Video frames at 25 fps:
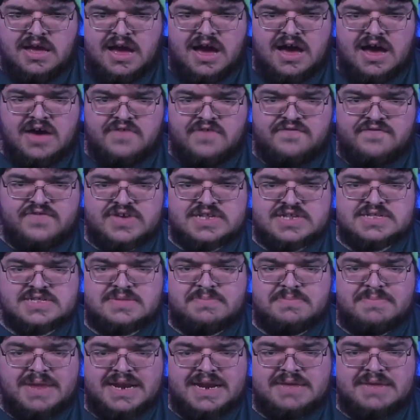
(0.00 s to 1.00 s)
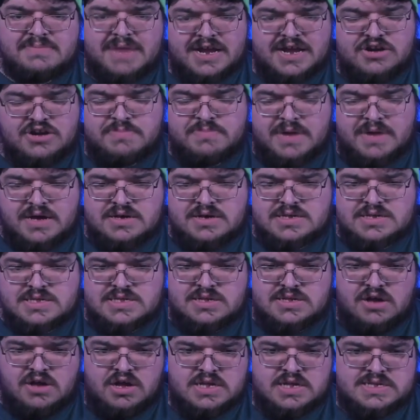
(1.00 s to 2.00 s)
Fixed many minor
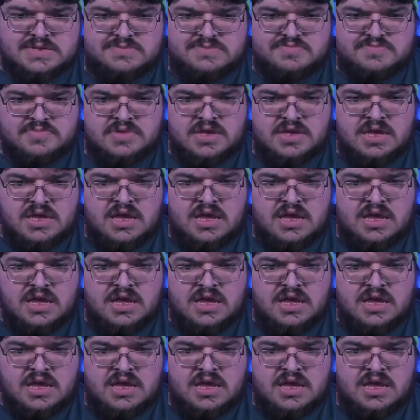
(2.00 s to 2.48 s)
bugs. Awesome.